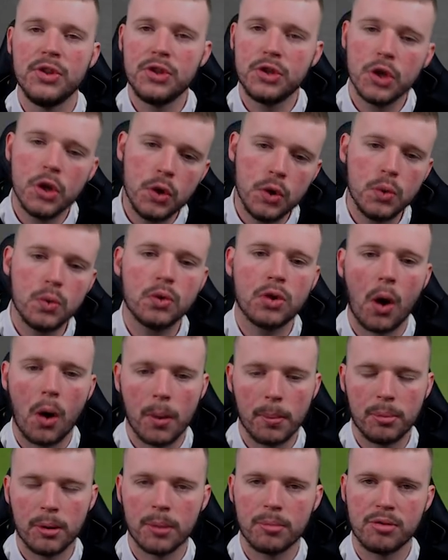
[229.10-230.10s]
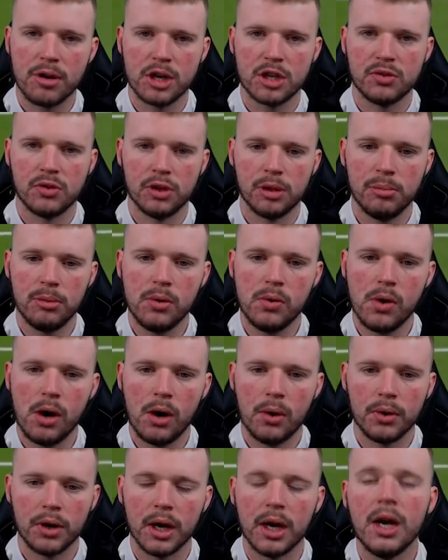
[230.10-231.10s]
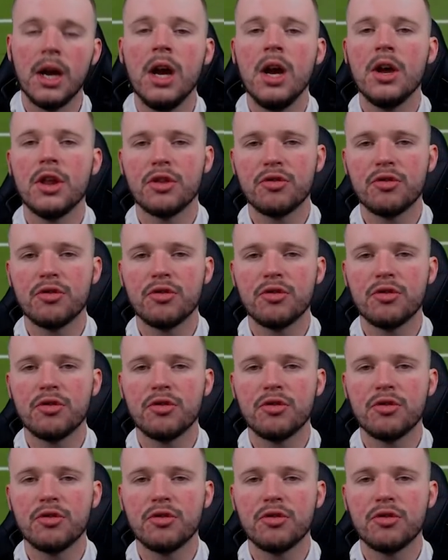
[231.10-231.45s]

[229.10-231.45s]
We do go and put pressure on the ball holder.